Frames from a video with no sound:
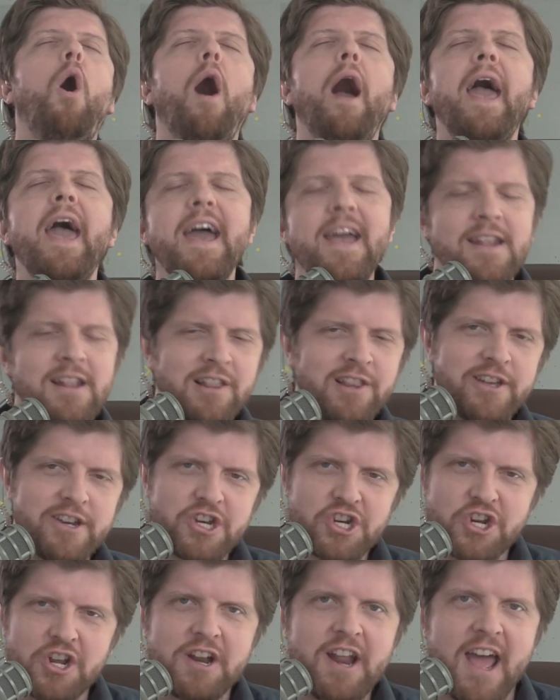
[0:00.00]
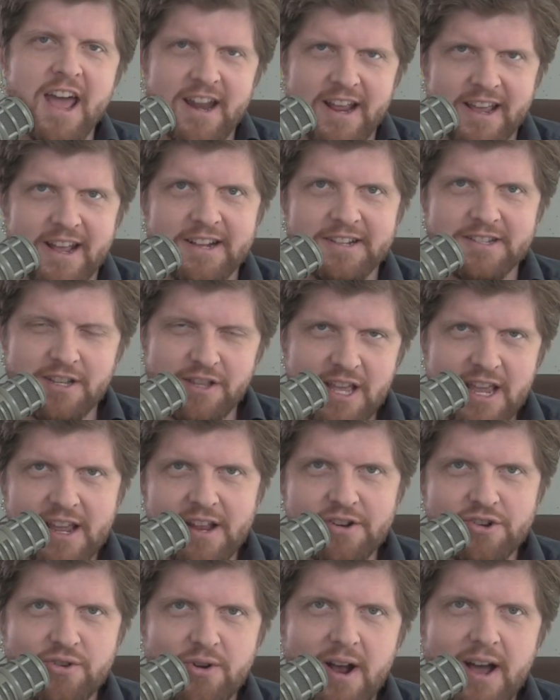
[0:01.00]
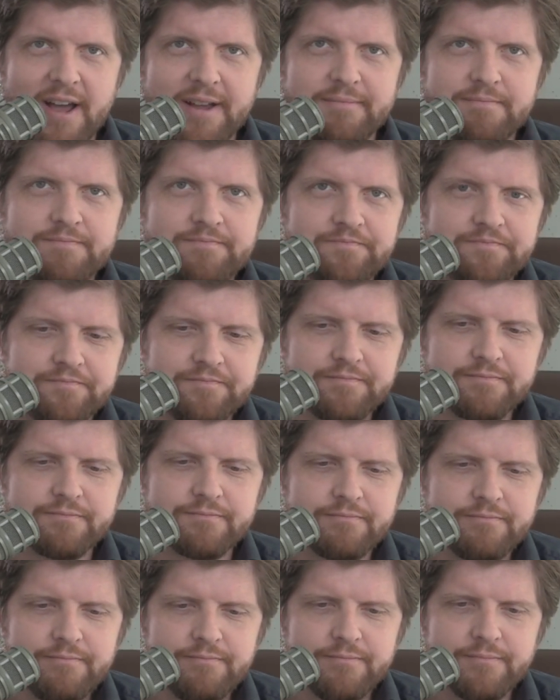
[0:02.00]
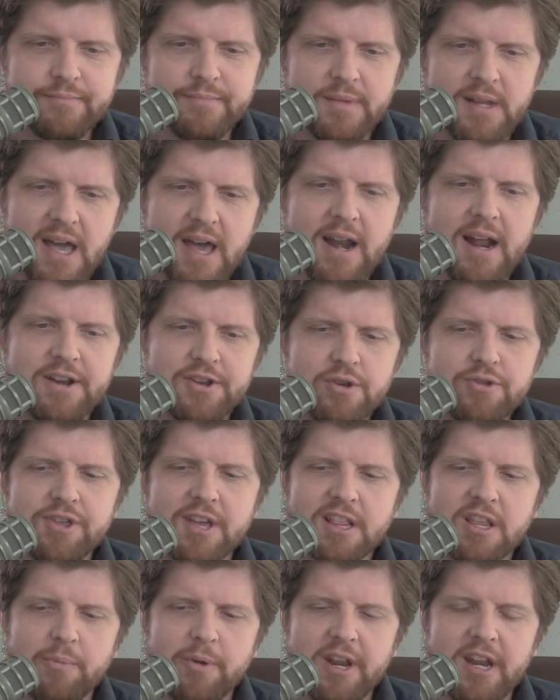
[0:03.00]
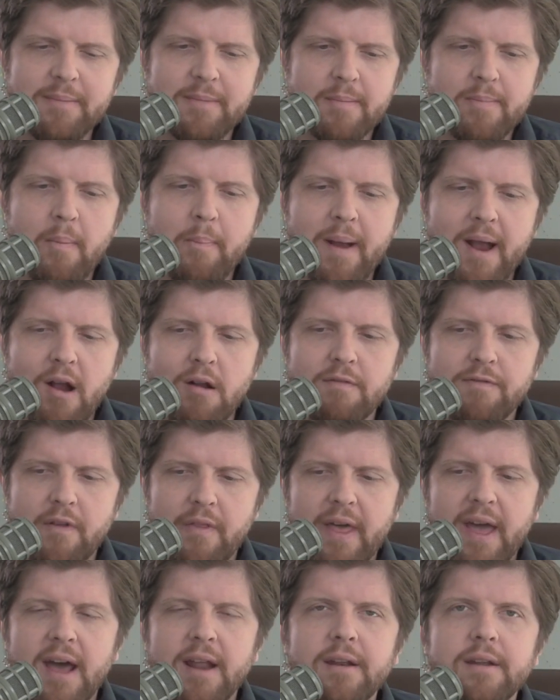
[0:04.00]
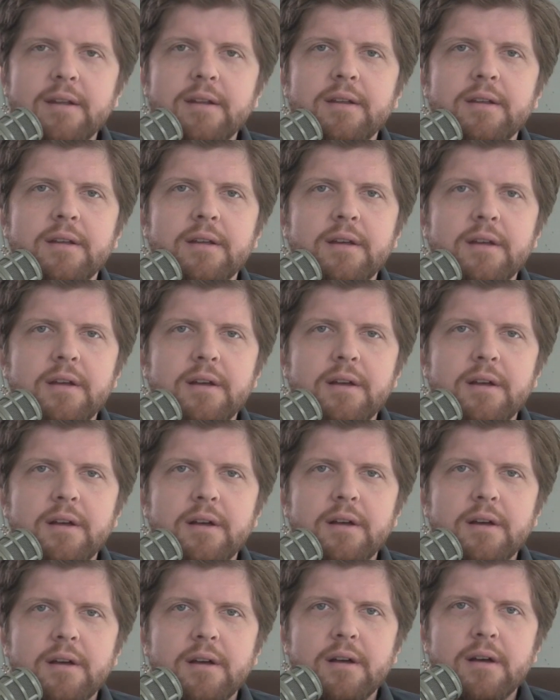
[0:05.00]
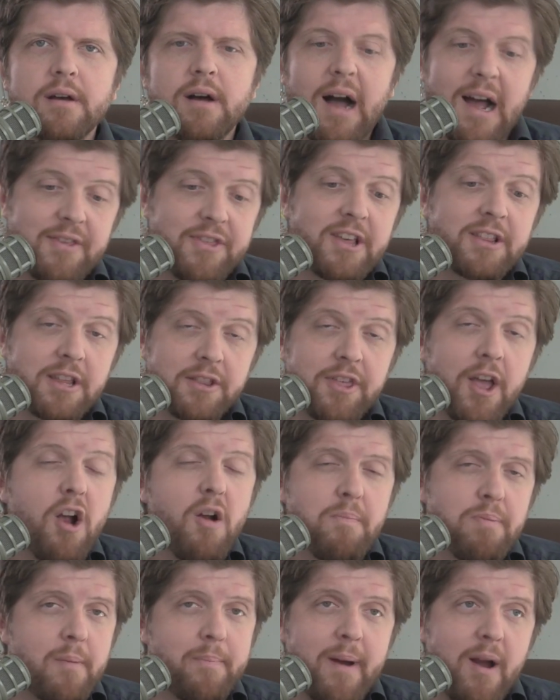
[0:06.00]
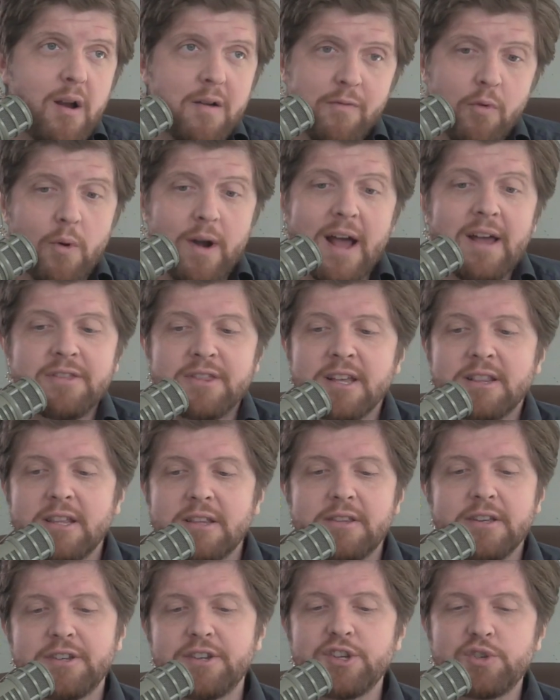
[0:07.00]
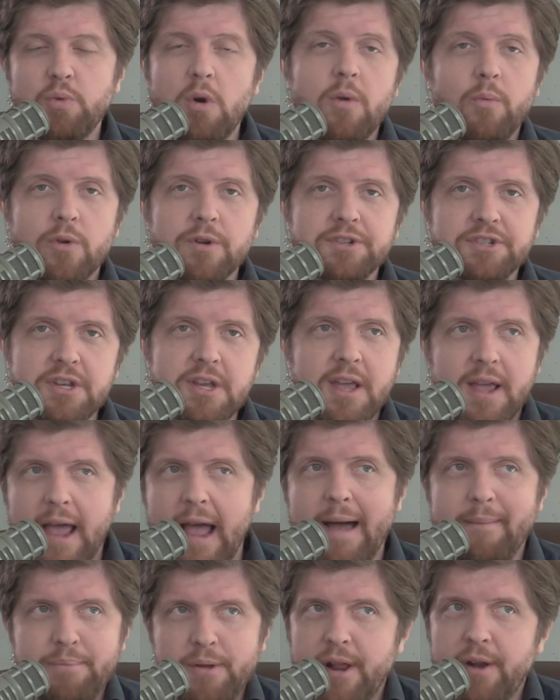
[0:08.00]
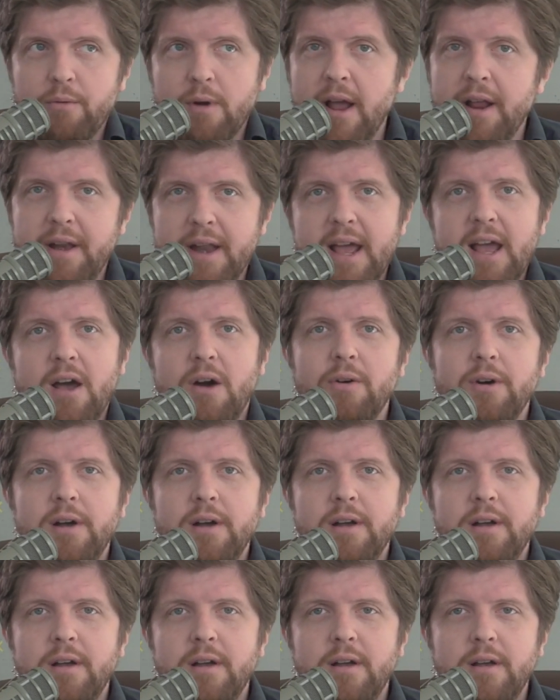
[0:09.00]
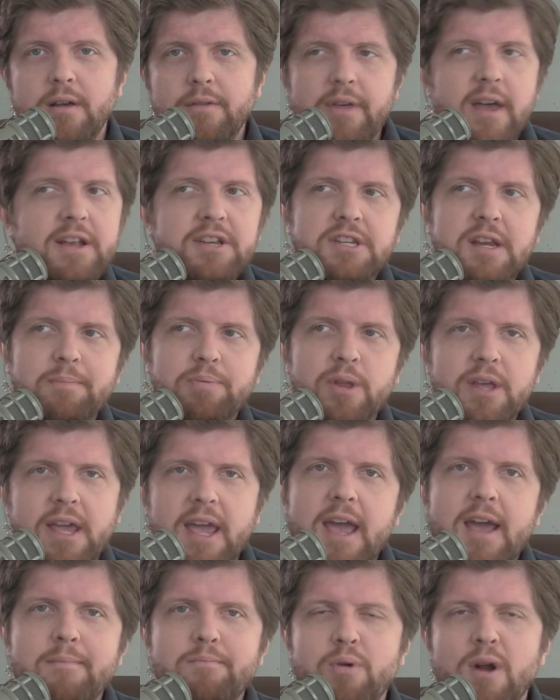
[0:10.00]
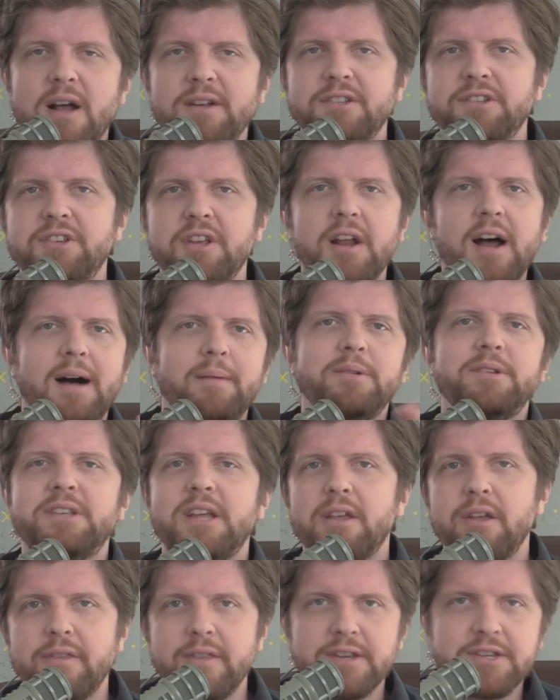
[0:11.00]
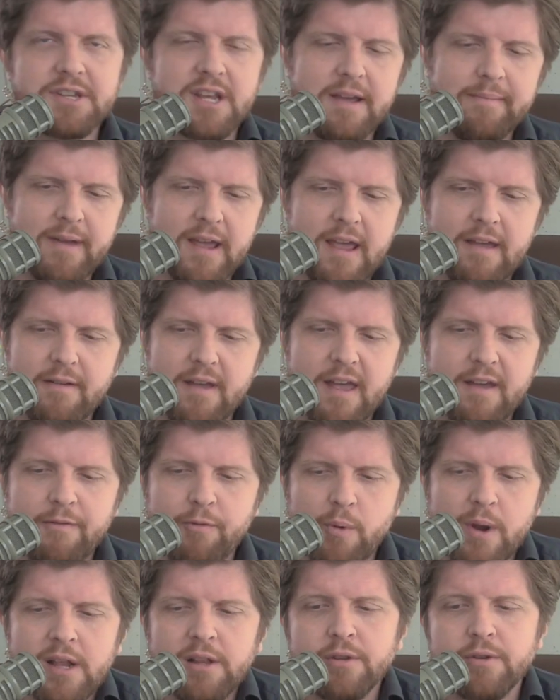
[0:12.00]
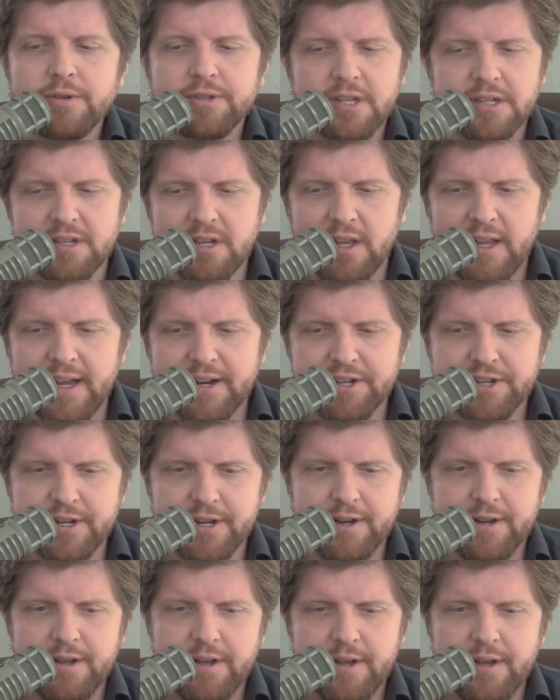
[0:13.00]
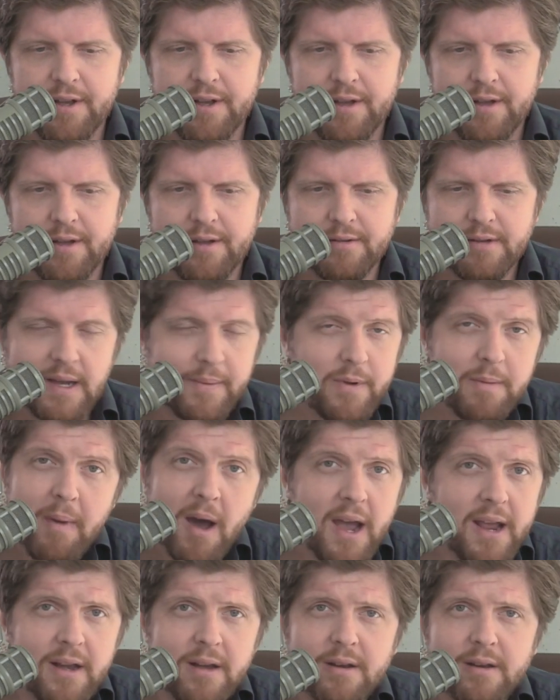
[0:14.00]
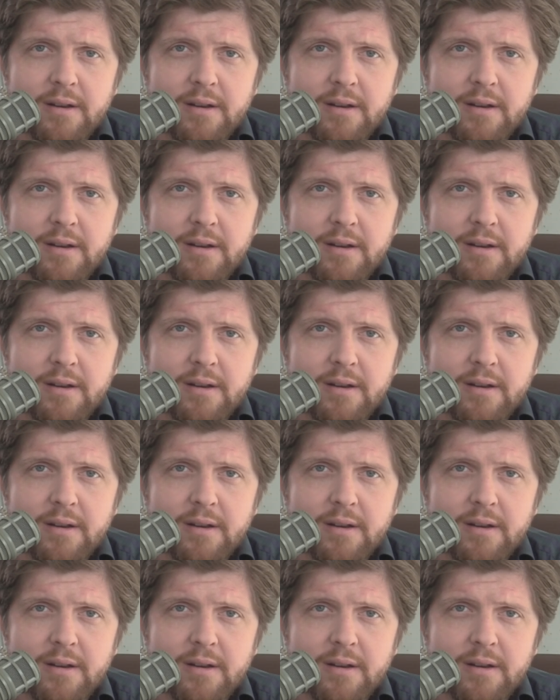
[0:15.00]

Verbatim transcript: endless shenanigans that they can try, and I do think that we need to be prepared for that. I think that they're preparing for it. I think that this is what we're seeing happening right now. They simply can't process it. I'm going to tell you this team: if, if we lose this election, and we might,